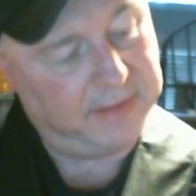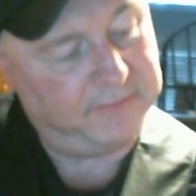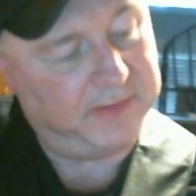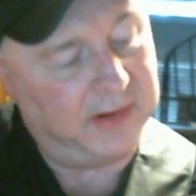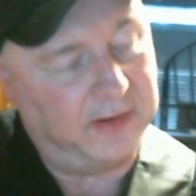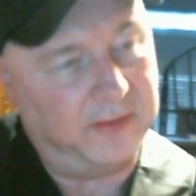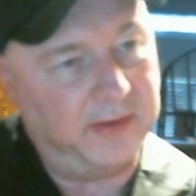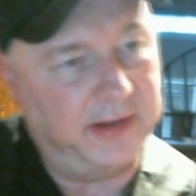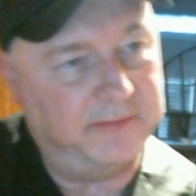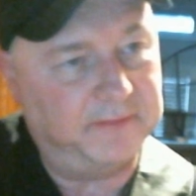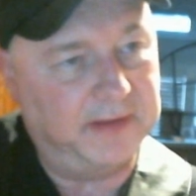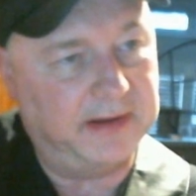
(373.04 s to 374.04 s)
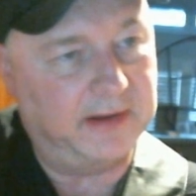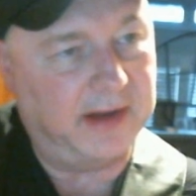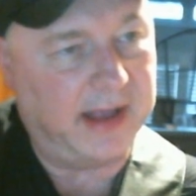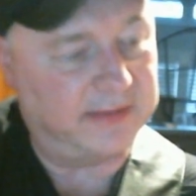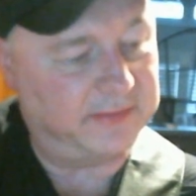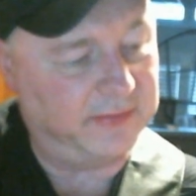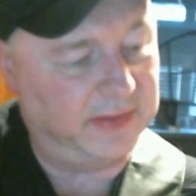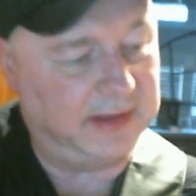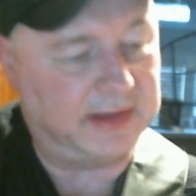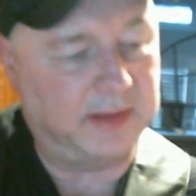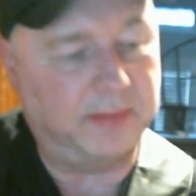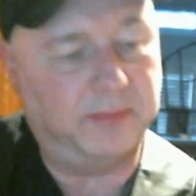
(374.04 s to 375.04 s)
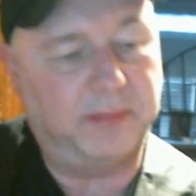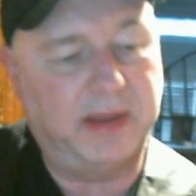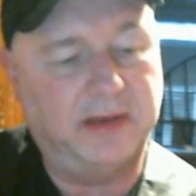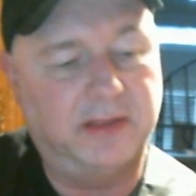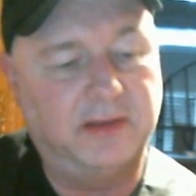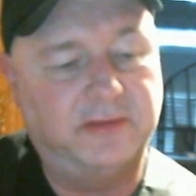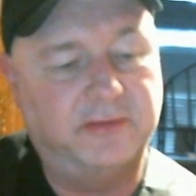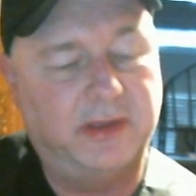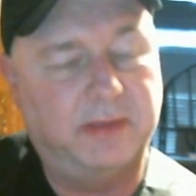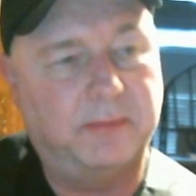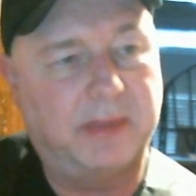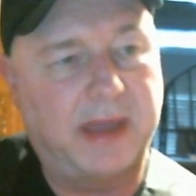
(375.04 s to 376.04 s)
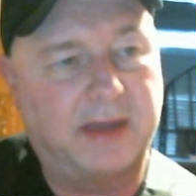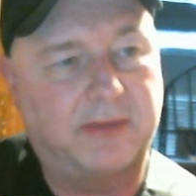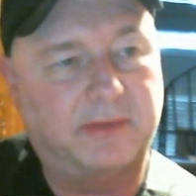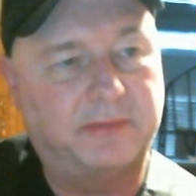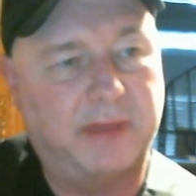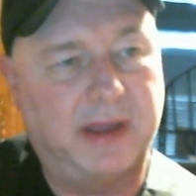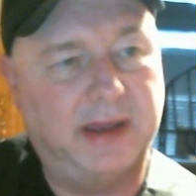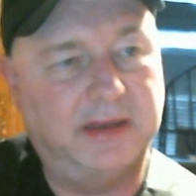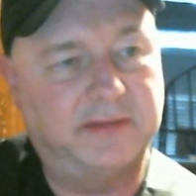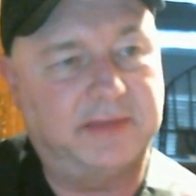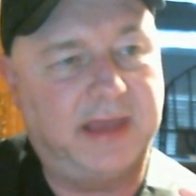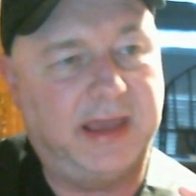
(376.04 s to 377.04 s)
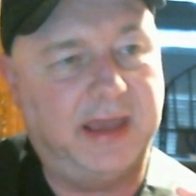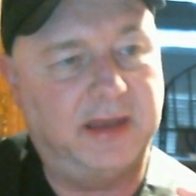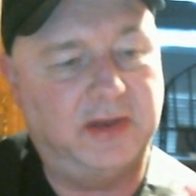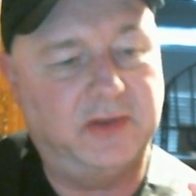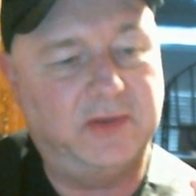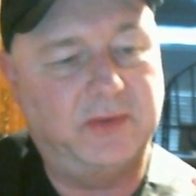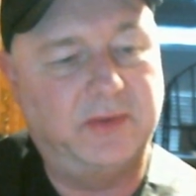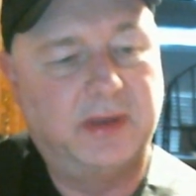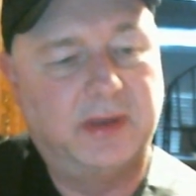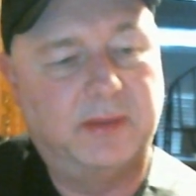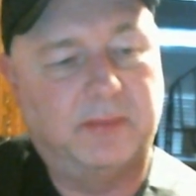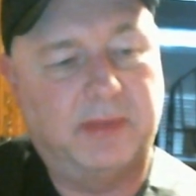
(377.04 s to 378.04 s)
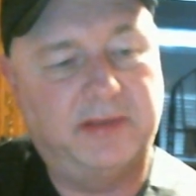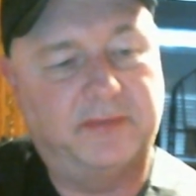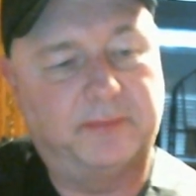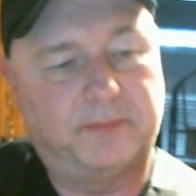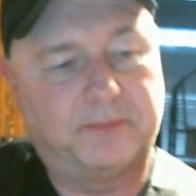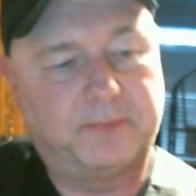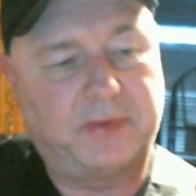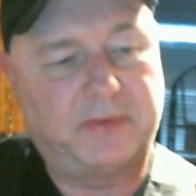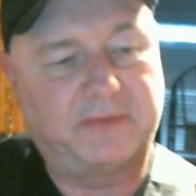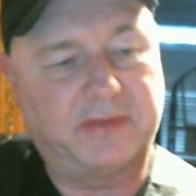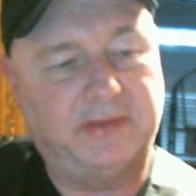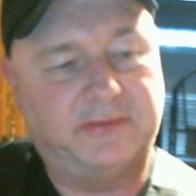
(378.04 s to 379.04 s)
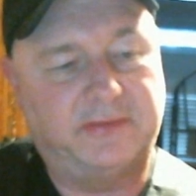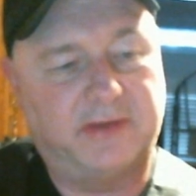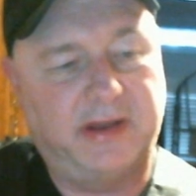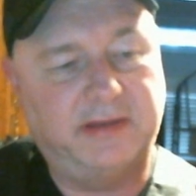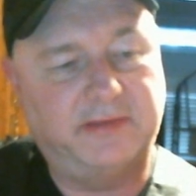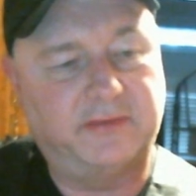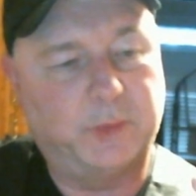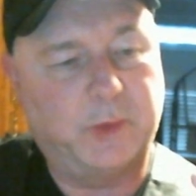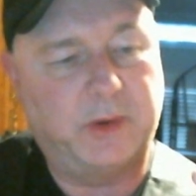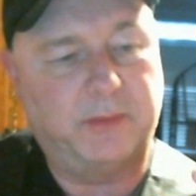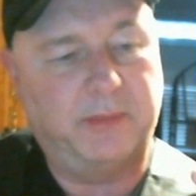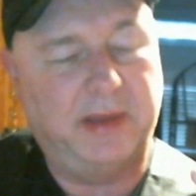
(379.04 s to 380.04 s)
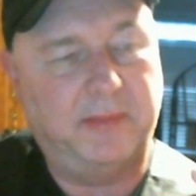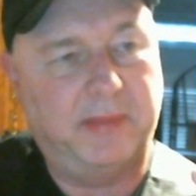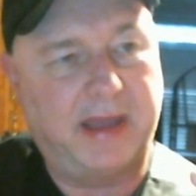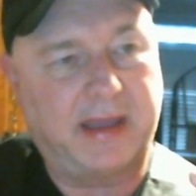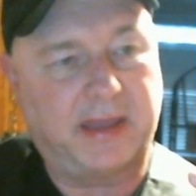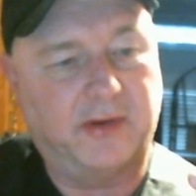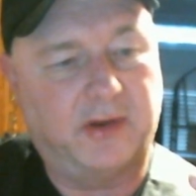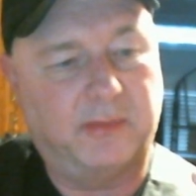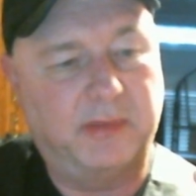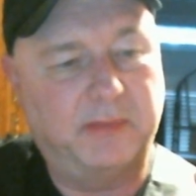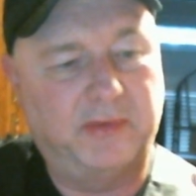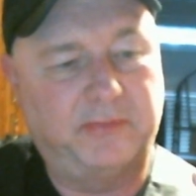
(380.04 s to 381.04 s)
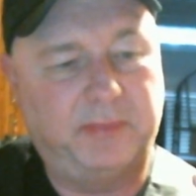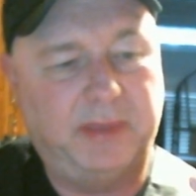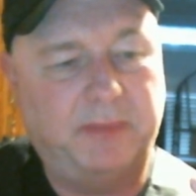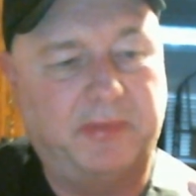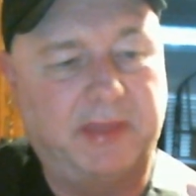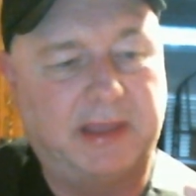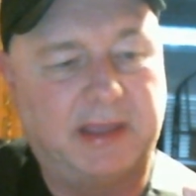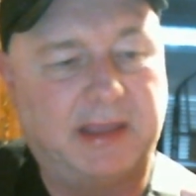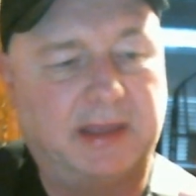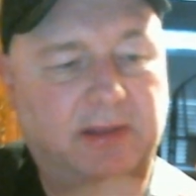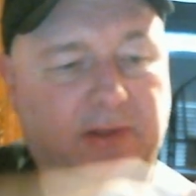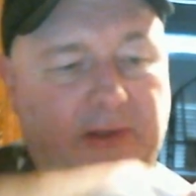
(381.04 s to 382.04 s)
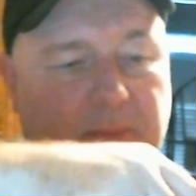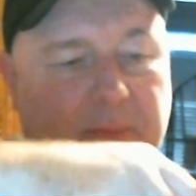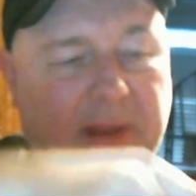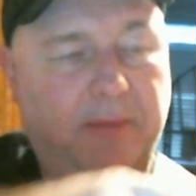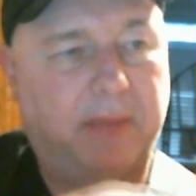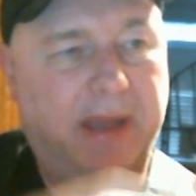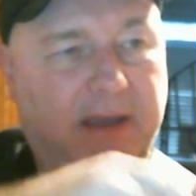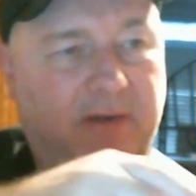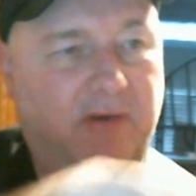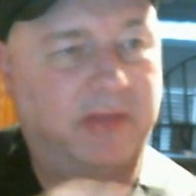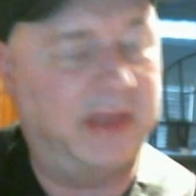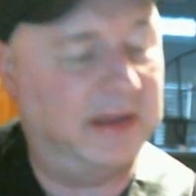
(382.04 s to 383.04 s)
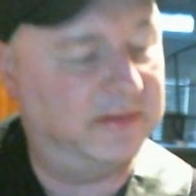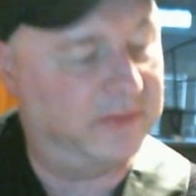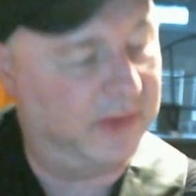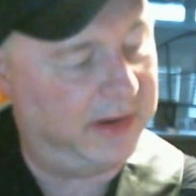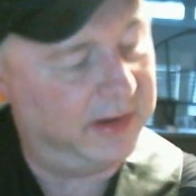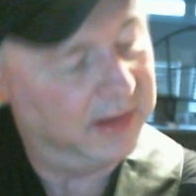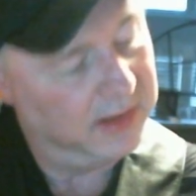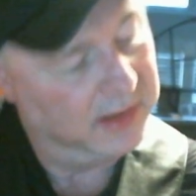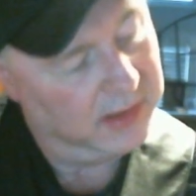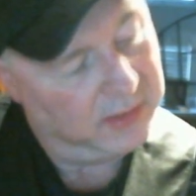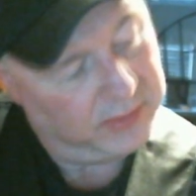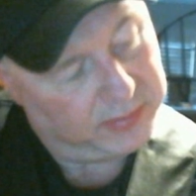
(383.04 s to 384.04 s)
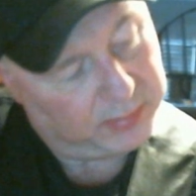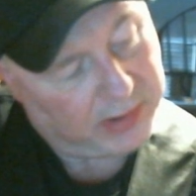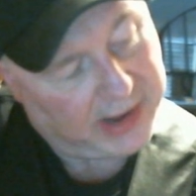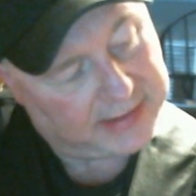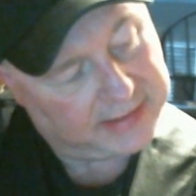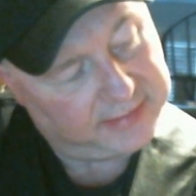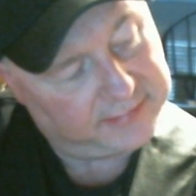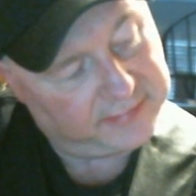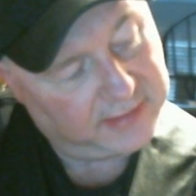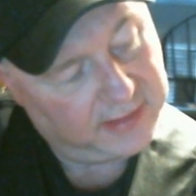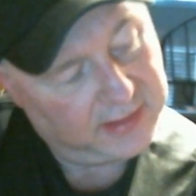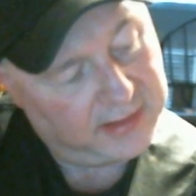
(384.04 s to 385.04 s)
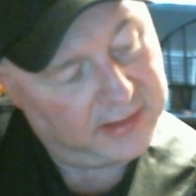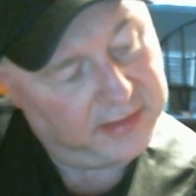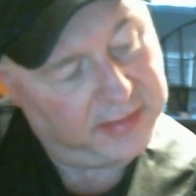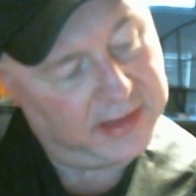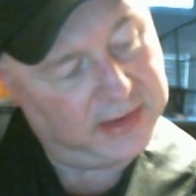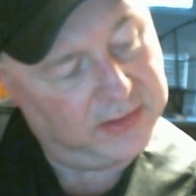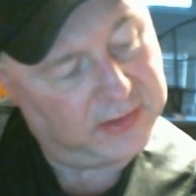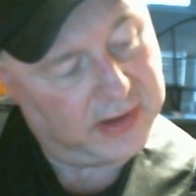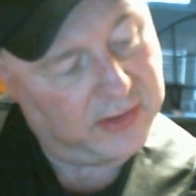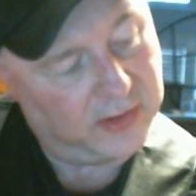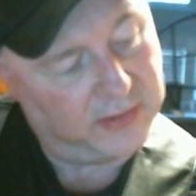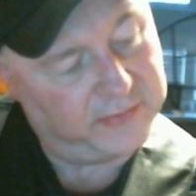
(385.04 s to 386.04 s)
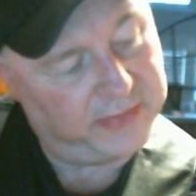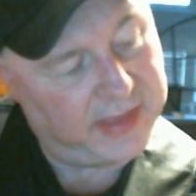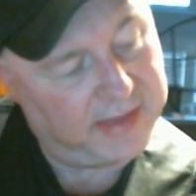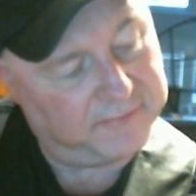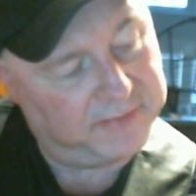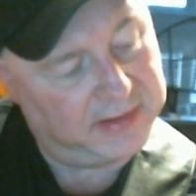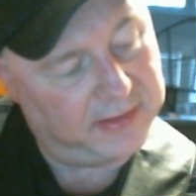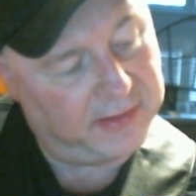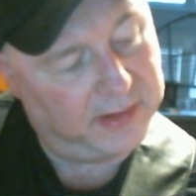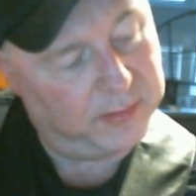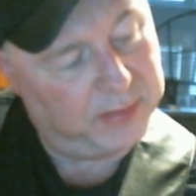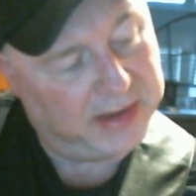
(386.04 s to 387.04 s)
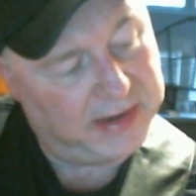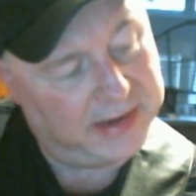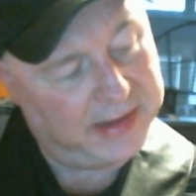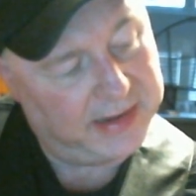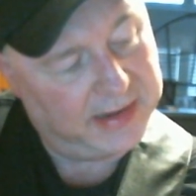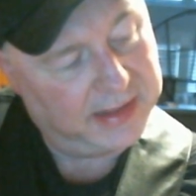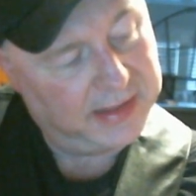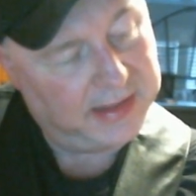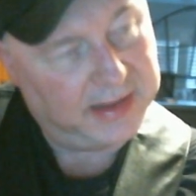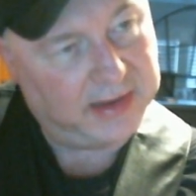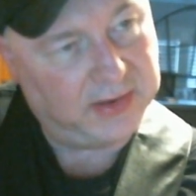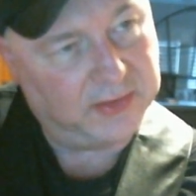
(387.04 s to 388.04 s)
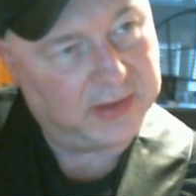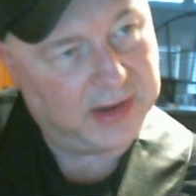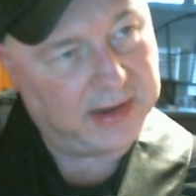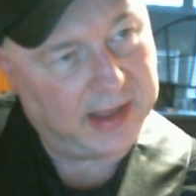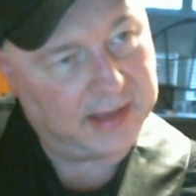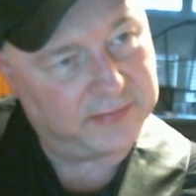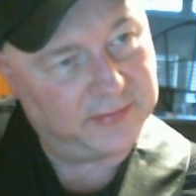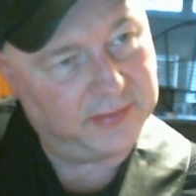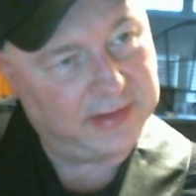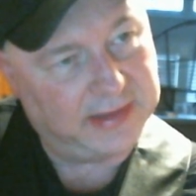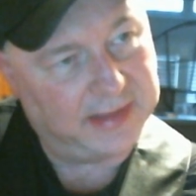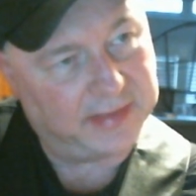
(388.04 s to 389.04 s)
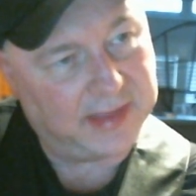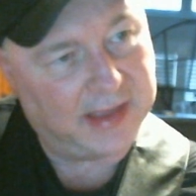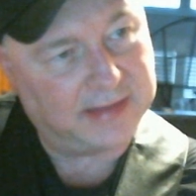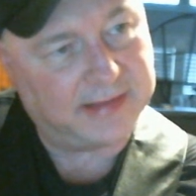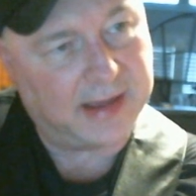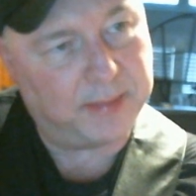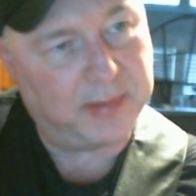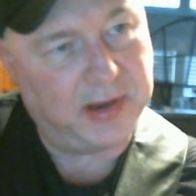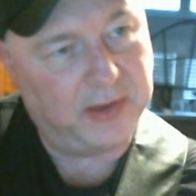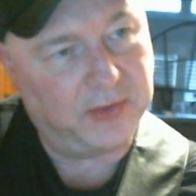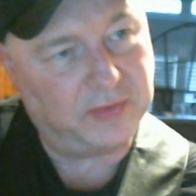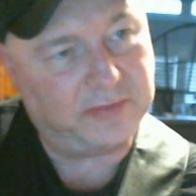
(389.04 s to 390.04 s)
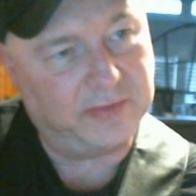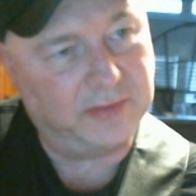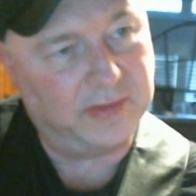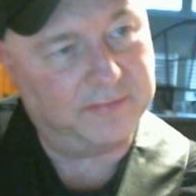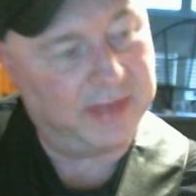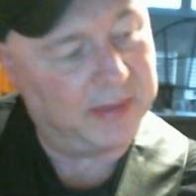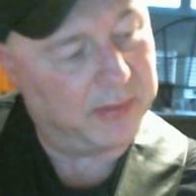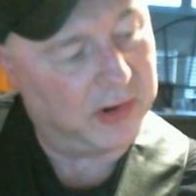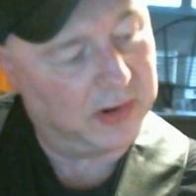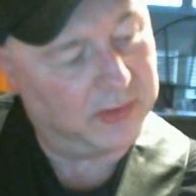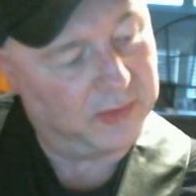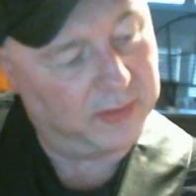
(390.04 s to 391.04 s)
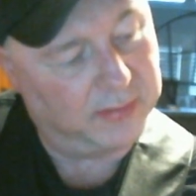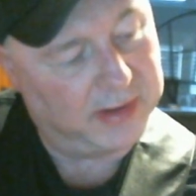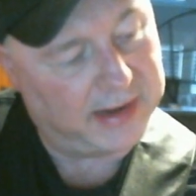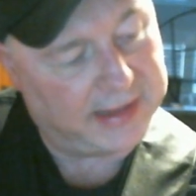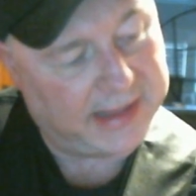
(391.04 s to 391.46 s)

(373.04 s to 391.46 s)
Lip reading: if your ring finger actually can bend the joint back, which mine just can't do, mine's perfectly straight and just won't bend back at all, but most people, they can get a little bend back on that joint with practice. Then you can arch that finger and bend it, and you can actually get that top note too of that bar chord, but I